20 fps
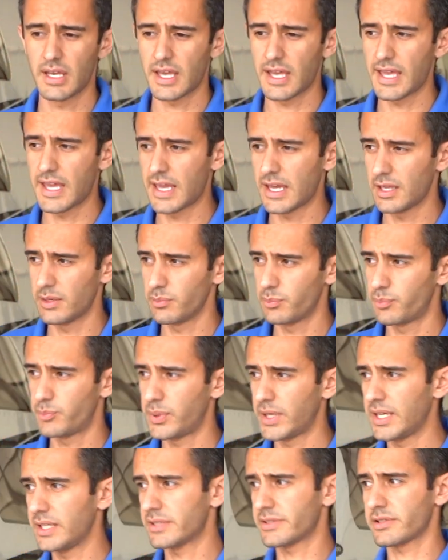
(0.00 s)
and
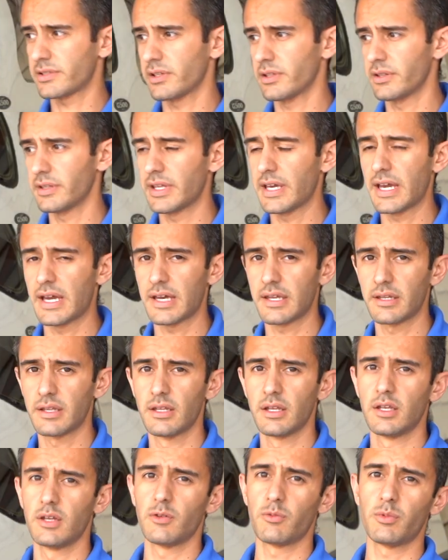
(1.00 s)
based on that,
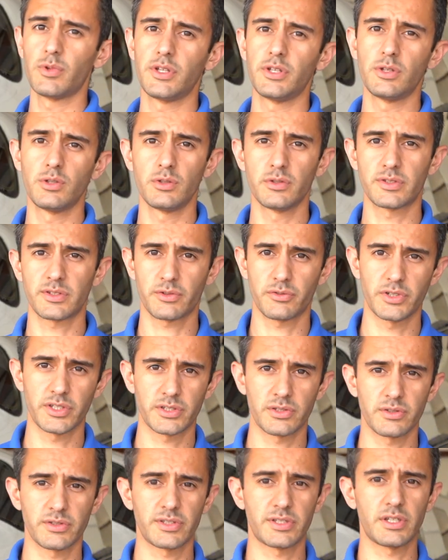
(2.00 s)
we used
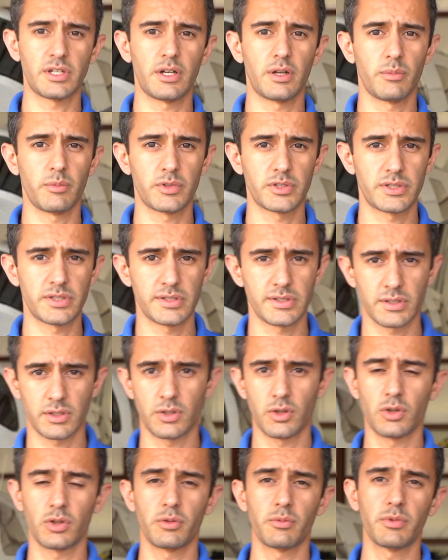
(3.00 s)
crystal serum, which is the
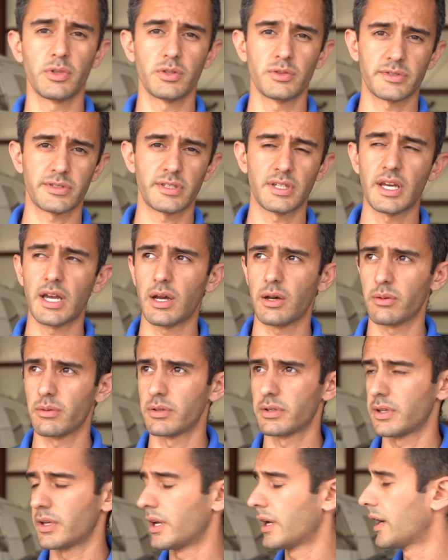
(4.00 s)
coating we use now.
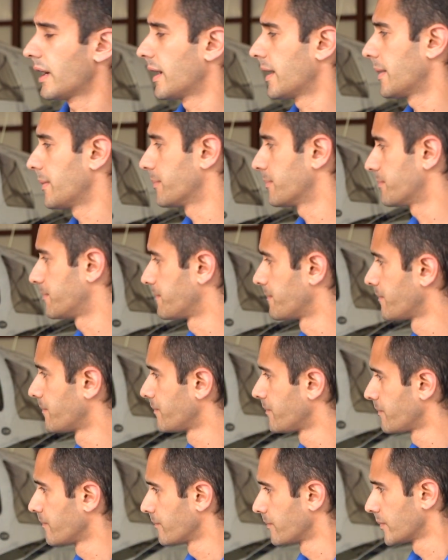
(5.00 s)

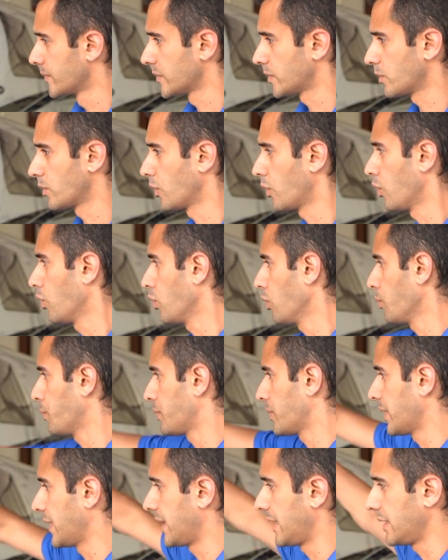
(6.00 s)
So the whole
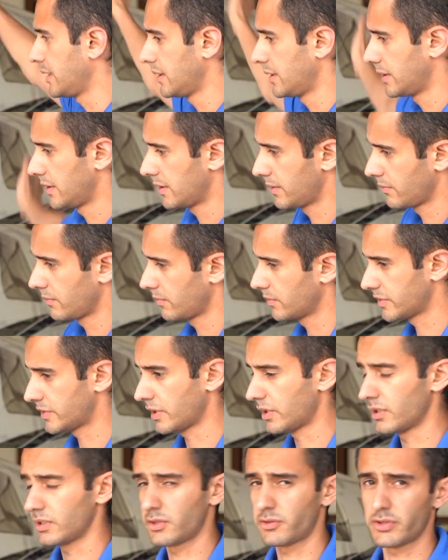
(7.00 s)
plane was
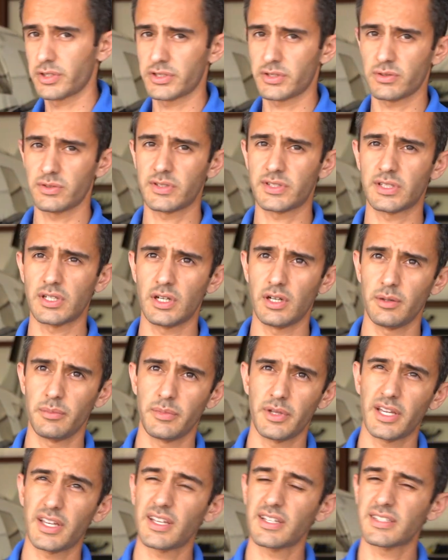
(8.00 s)
done in crystal serum,
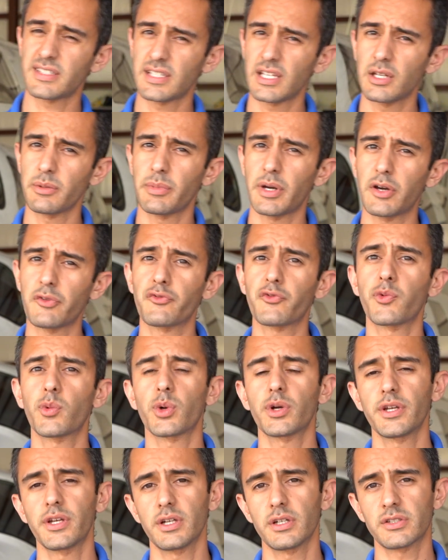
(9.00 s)
like I said, about
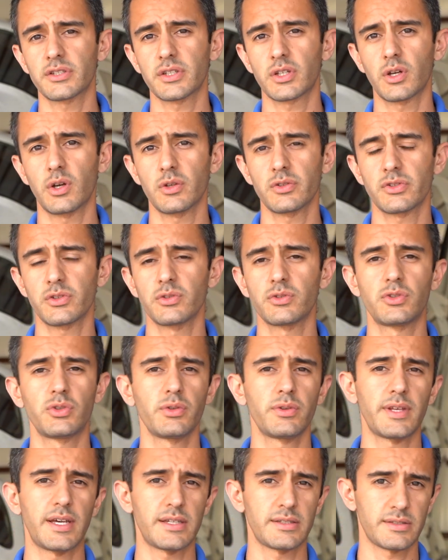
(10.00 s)
4 years ago, so in
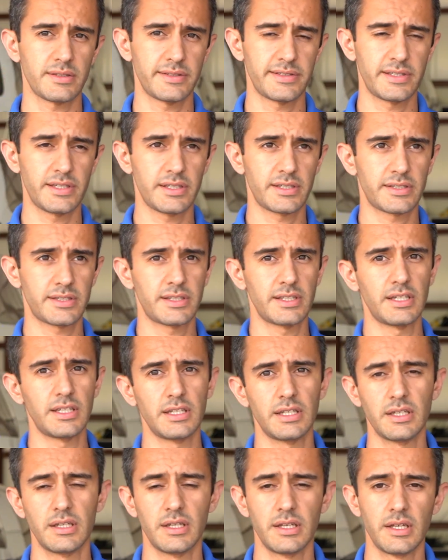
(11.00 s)

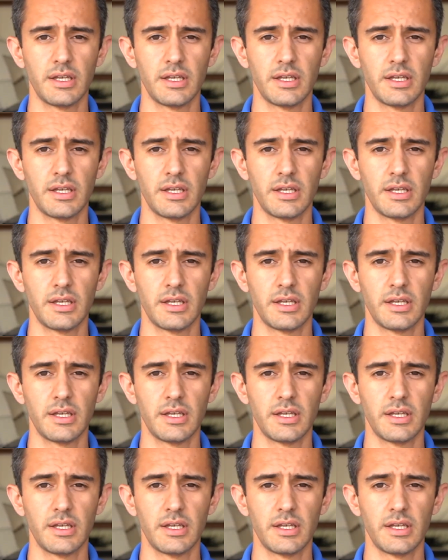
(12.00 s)
2016,